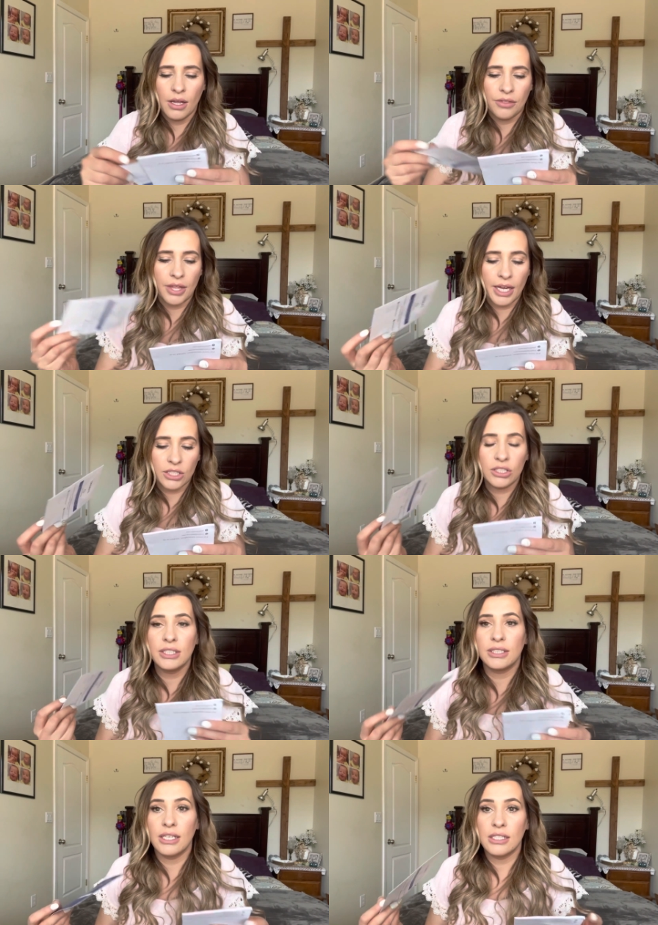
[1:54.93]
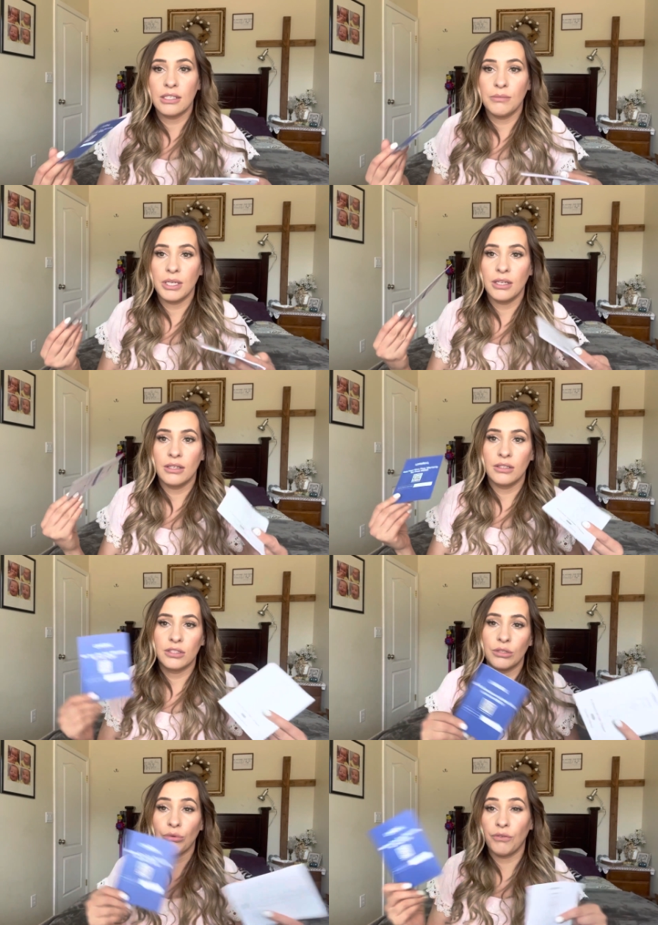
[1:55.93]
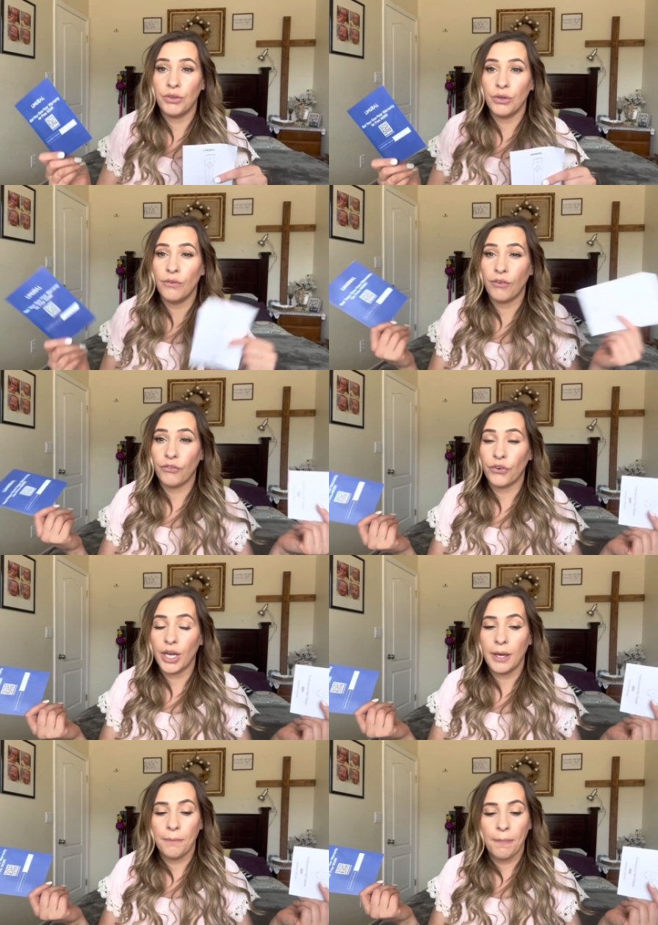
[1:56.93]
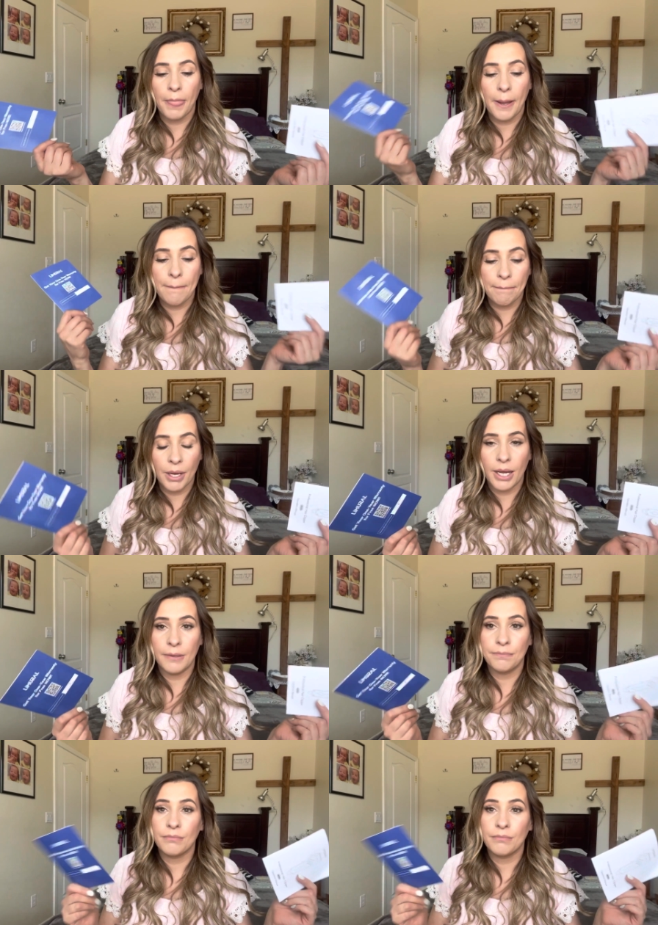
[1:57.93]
They actually sent it to me to review for free, but